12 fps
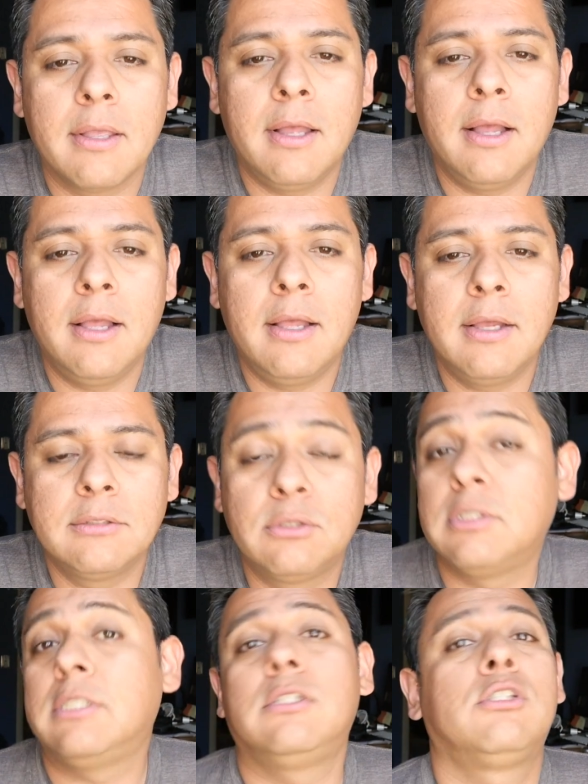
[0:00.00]
Uh, so
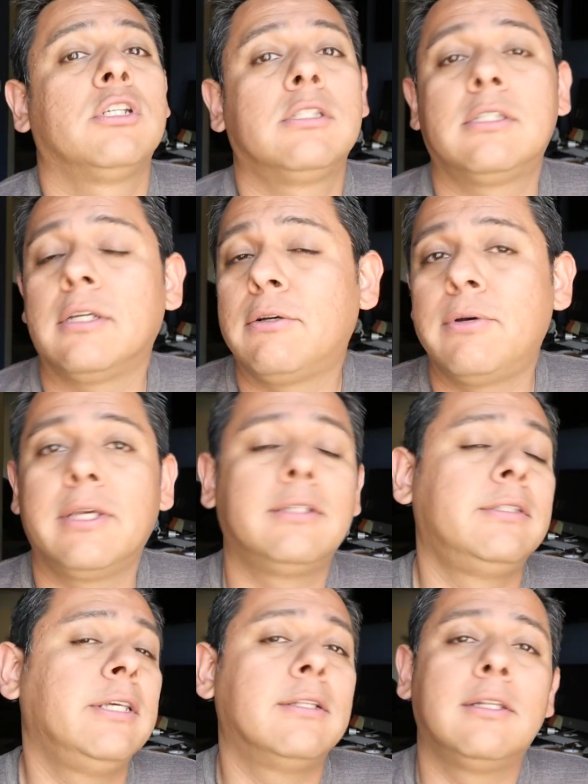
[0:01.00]
this is just a quick
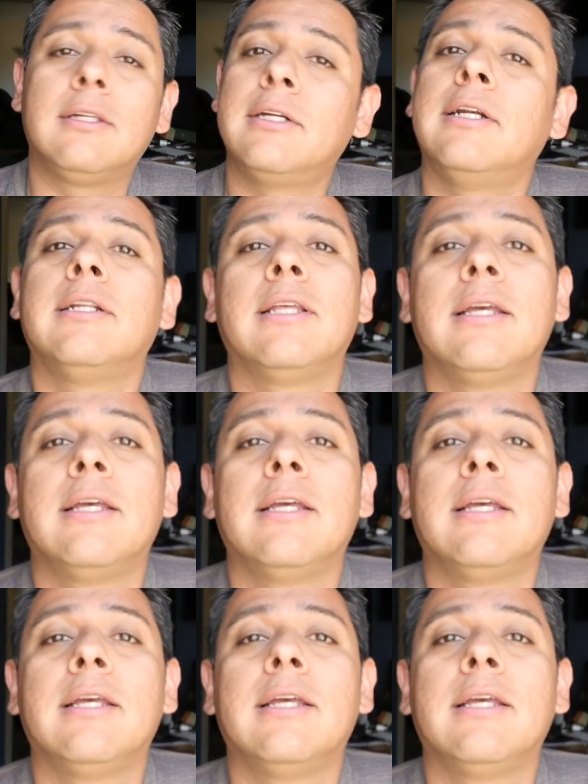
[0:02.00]
deal alert,